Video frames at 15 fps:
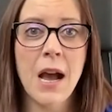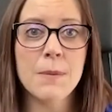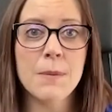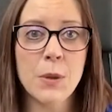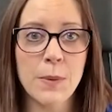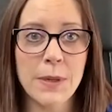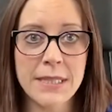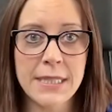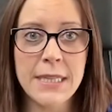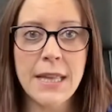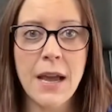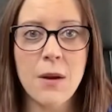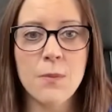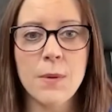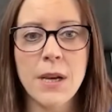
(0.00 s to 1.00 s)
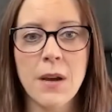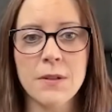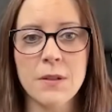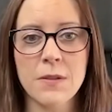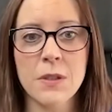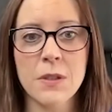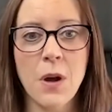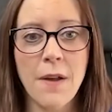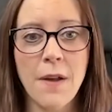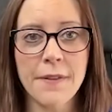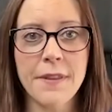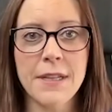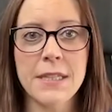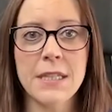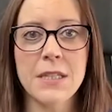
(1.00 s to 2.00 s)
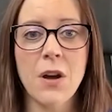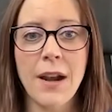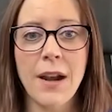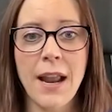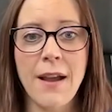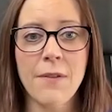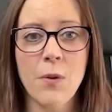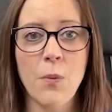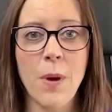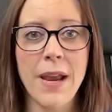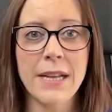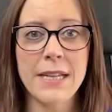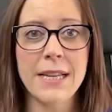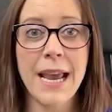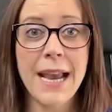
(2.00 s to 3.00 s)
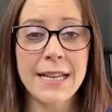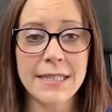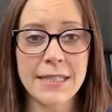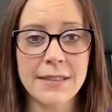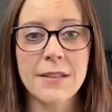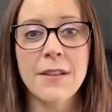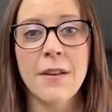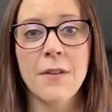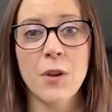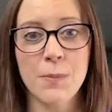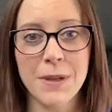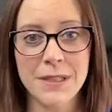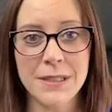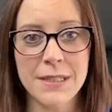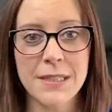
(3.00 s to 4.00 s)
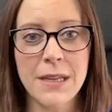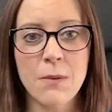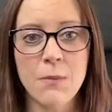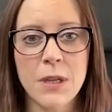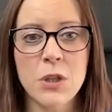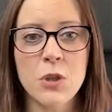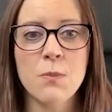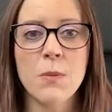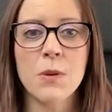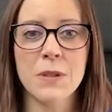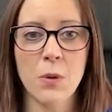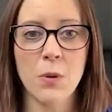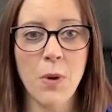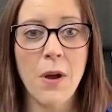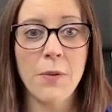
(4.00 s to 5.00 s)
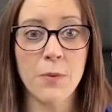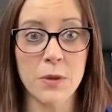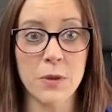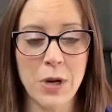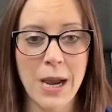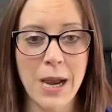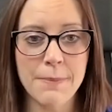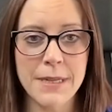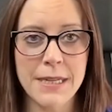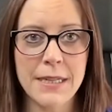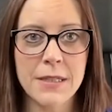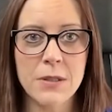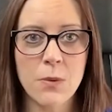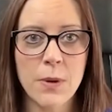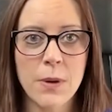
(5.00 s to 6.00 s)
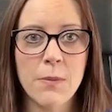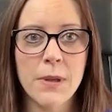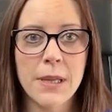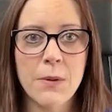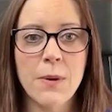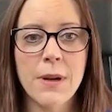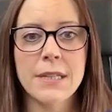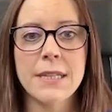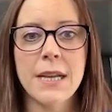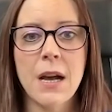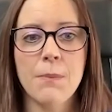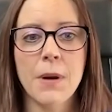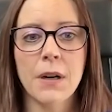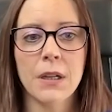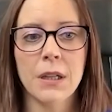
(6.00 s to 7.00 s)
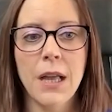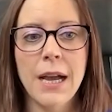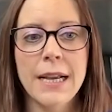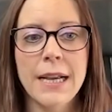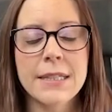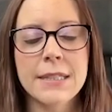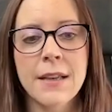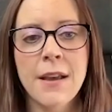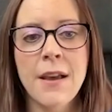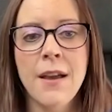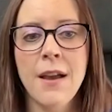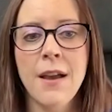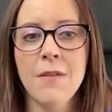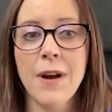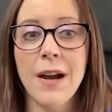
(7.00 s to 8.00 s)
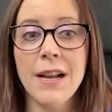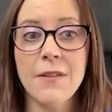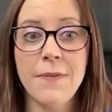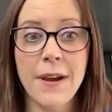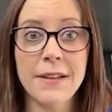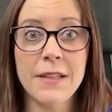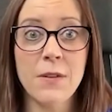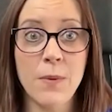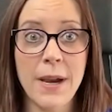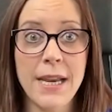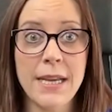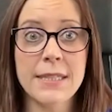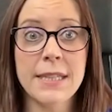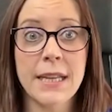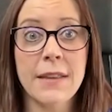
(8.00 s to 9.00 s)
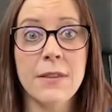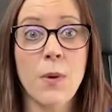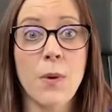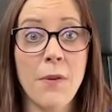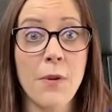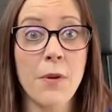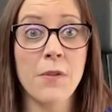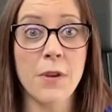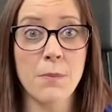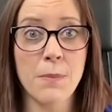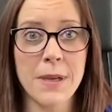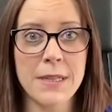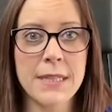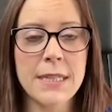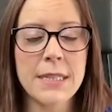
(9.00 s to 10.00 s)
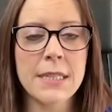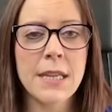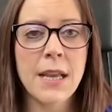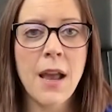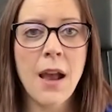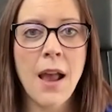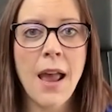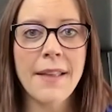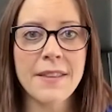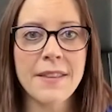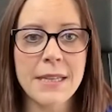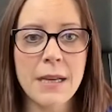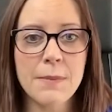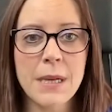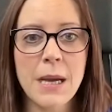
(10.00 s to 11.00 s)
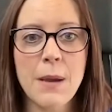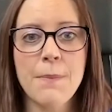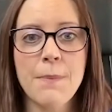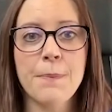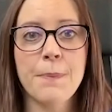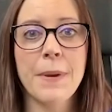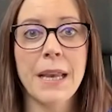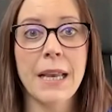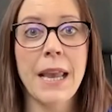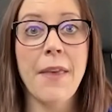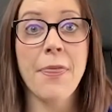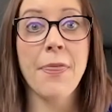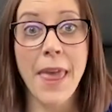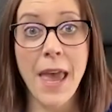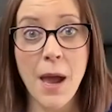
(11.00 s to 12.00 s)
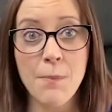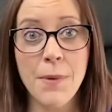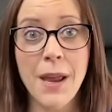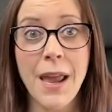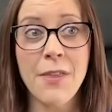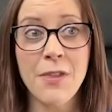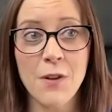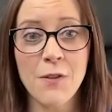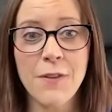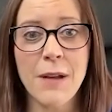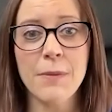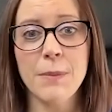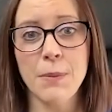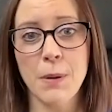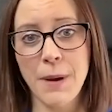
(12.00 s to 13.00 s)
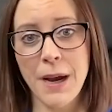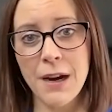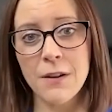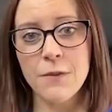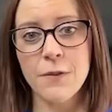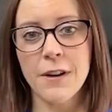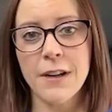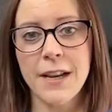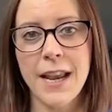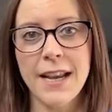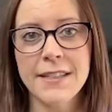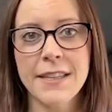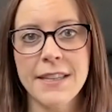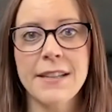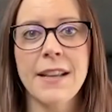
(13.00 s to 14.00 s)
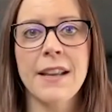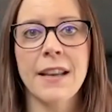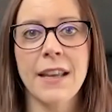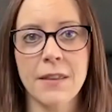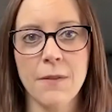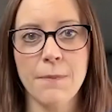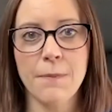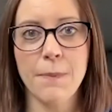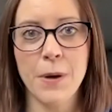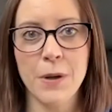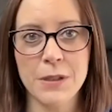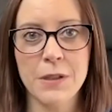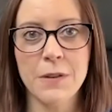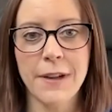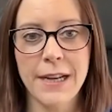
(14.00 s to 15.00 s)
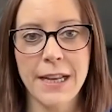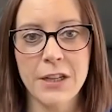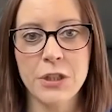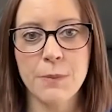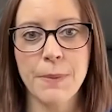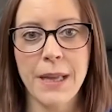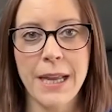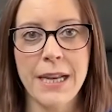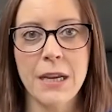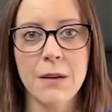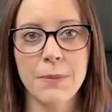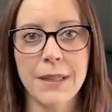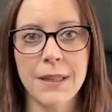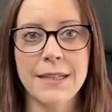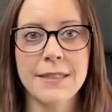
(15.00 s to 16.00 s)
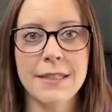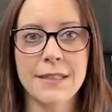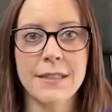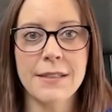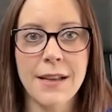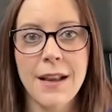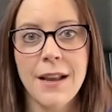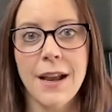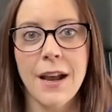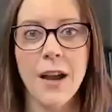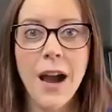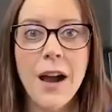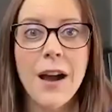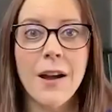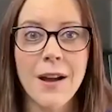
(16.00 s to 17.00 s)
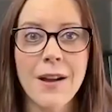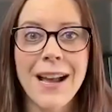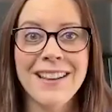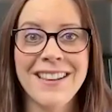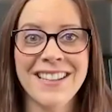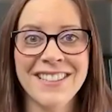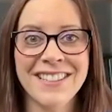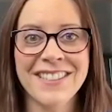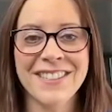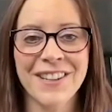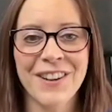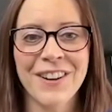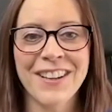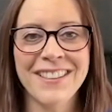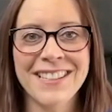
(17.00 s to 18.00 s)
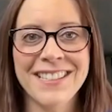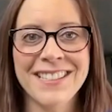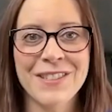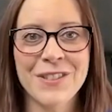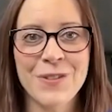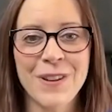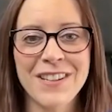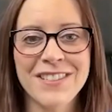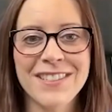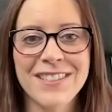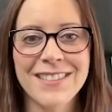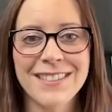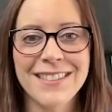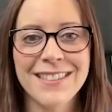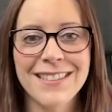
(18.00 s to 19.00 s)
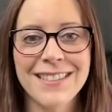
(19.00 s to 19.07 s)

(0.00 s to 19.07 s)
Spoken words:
So we see that, and we also saw that they did not have a way to exit their business, and we knew most of their wealth was trapped in it. So we really wanted to help our clients find effective ways to get the wealth out of their business, at the same time, get them and their family prepared for an exit and get the personal financial planning in place that's unnecessary in these situations.